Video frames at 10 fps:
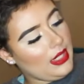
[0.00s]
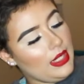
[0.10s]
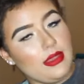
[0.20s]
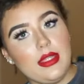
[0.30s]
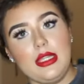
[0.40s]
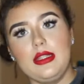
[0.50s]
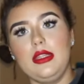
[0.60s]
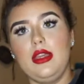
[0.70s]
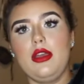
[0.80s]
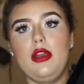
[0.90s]
And
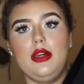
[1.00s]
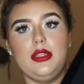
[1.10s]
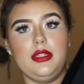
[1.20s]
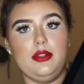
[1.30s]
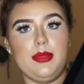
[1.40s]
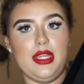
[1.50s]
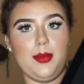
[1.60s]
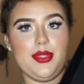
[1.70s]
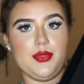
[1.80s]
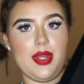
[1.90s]
then all the little
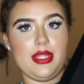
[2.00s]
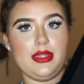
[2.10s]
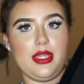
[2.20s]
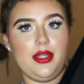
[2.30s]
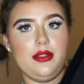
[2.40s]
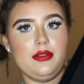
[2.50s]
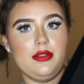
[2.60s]
makeup is right in there.